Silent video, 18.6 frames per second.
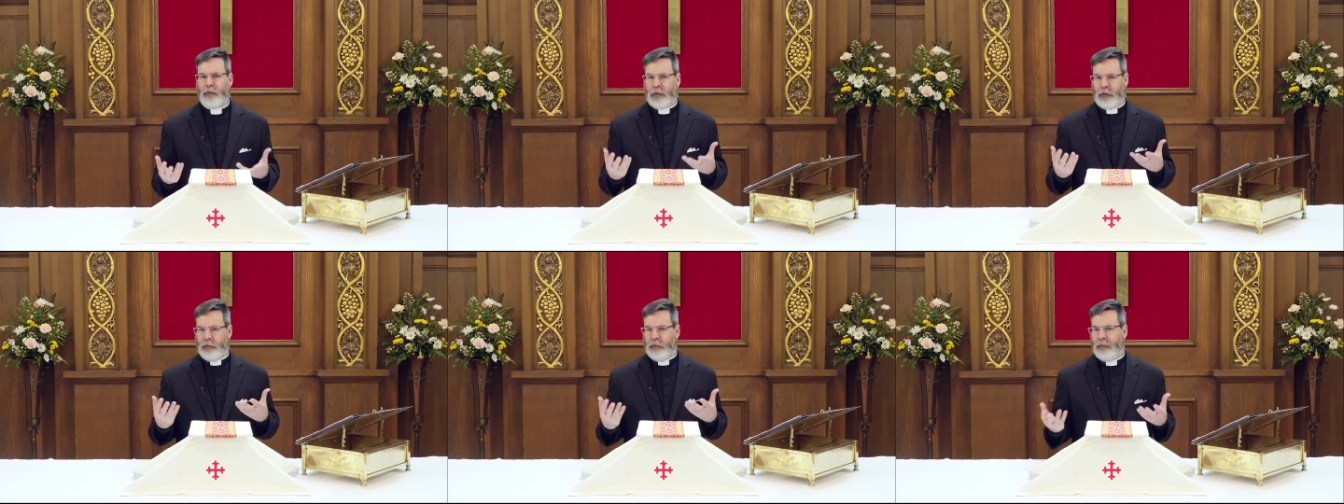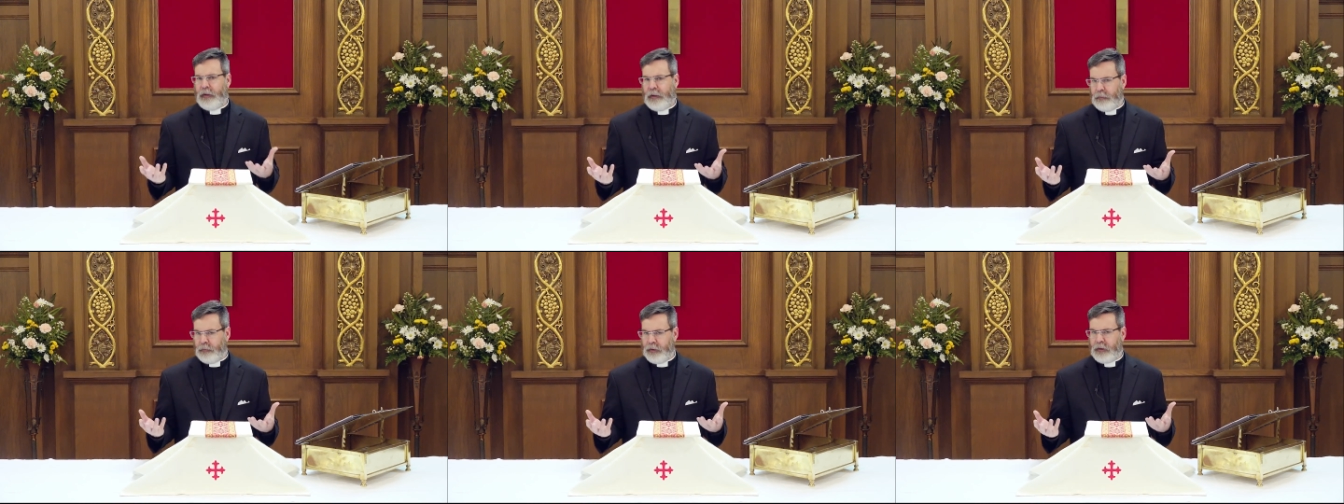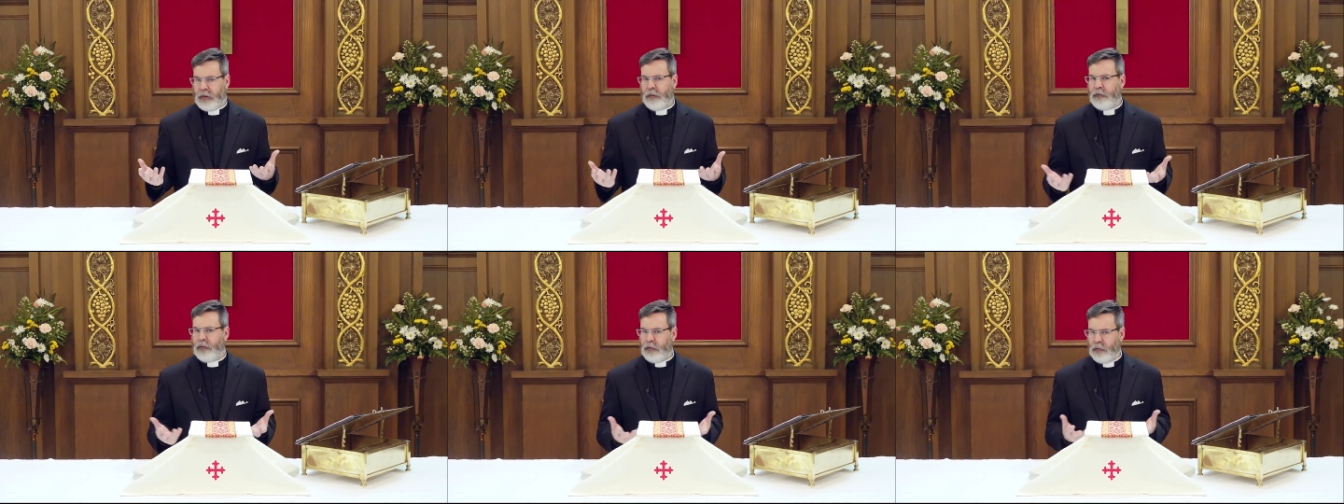we would be able to
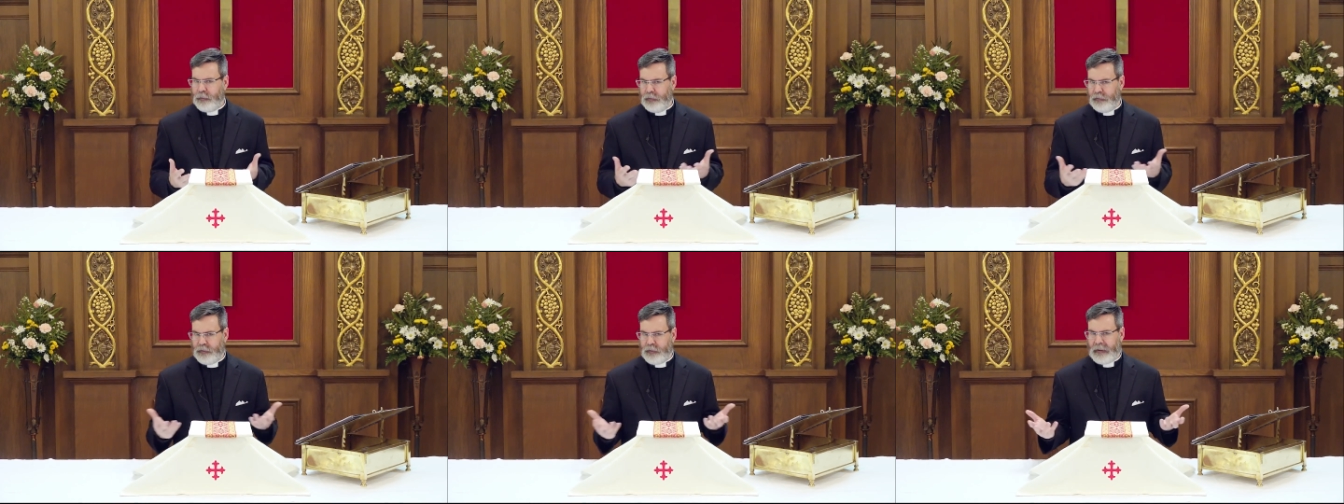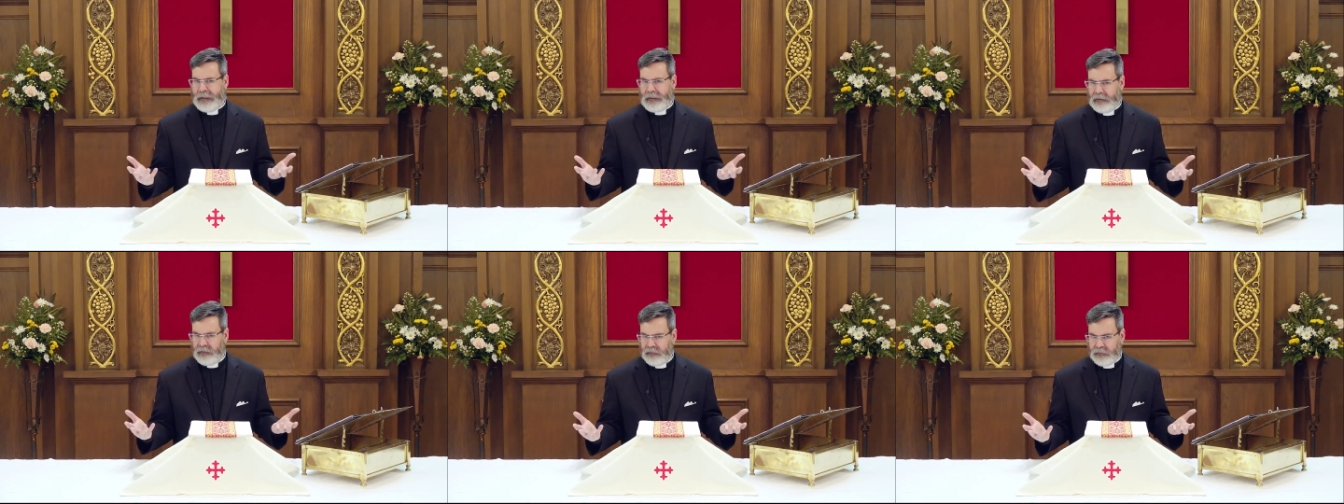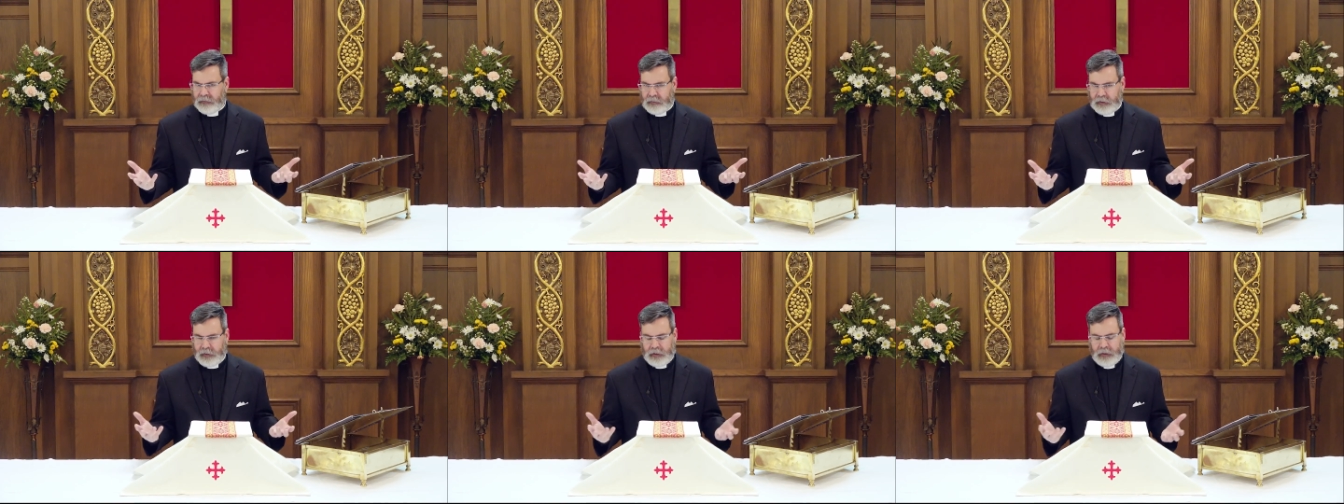consume it very
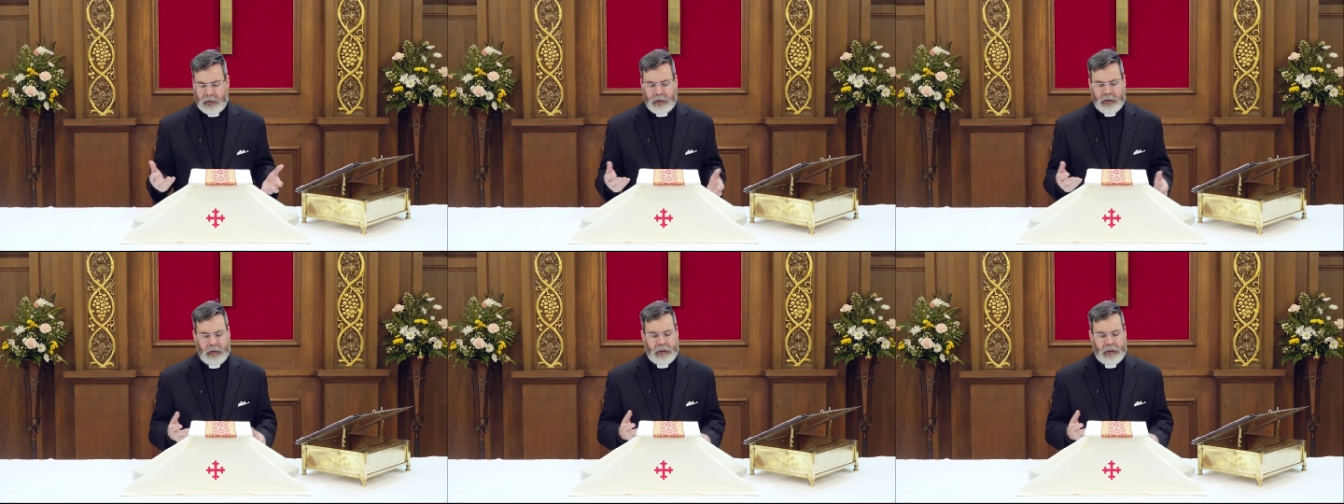easily.